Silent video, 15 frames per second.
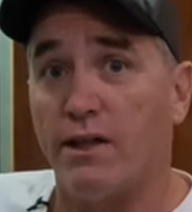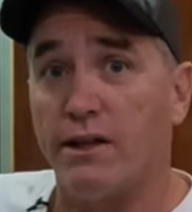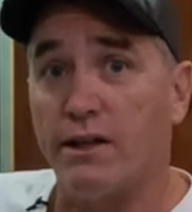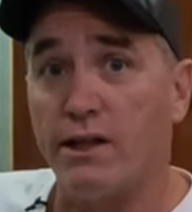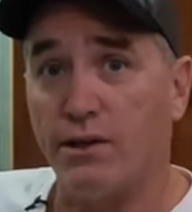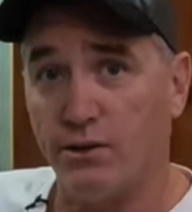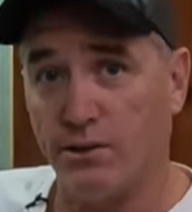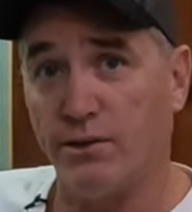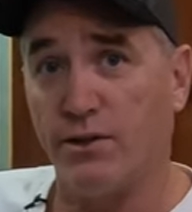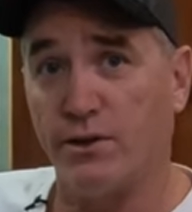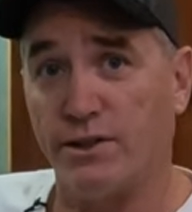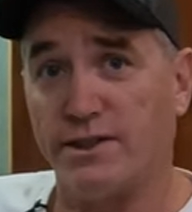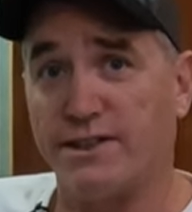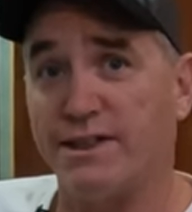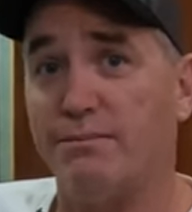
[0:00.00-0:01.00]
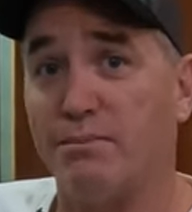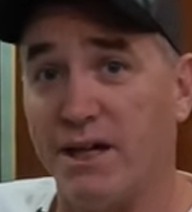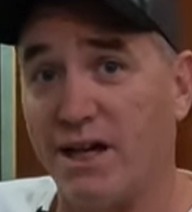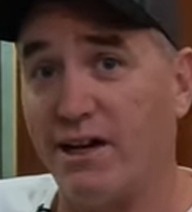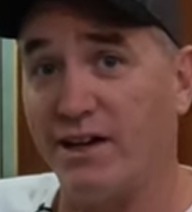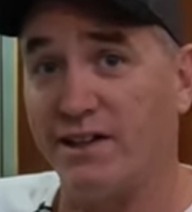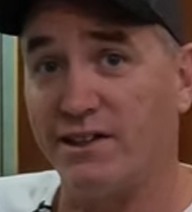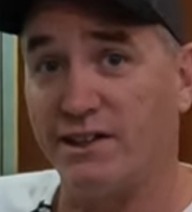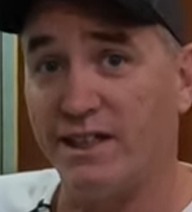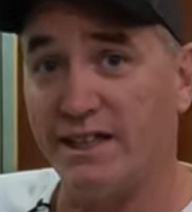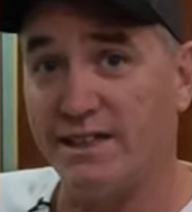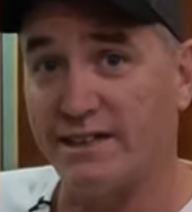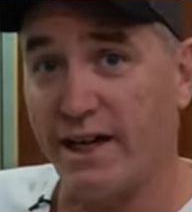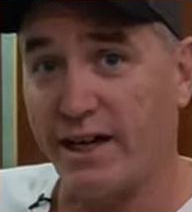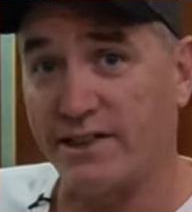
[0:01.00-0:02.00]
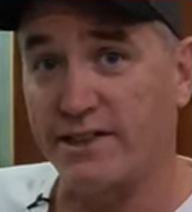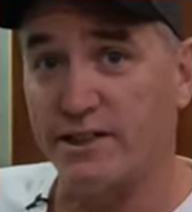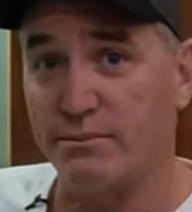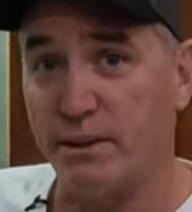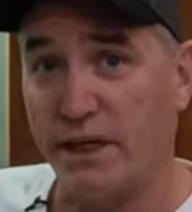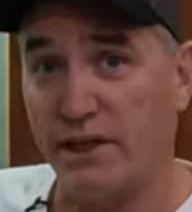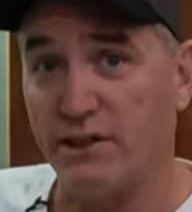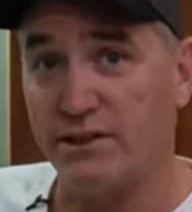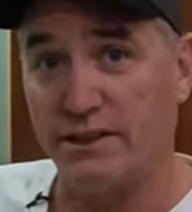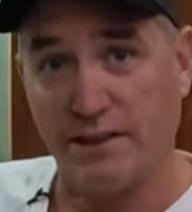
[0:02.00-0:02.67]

you'll notice that behind these access panels,